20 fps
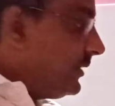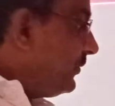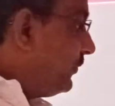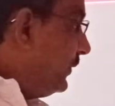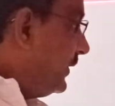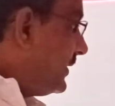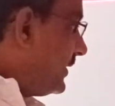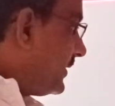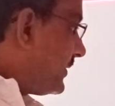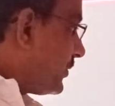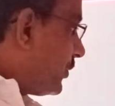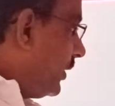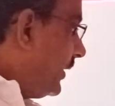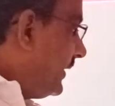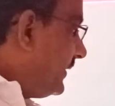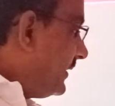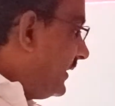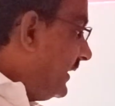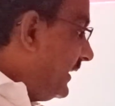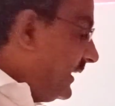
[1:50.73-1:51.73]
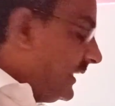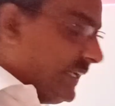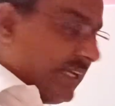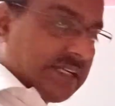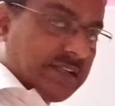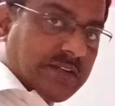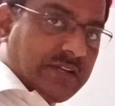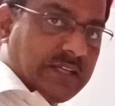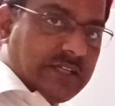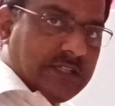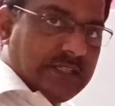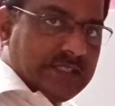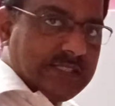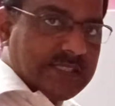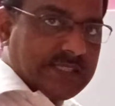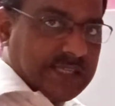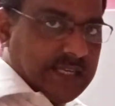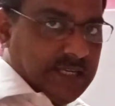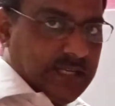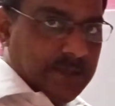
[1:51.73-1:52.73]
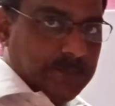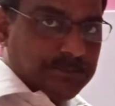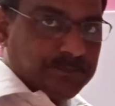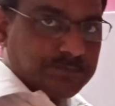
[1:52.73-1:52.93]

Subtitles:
which is called as an electrical cell.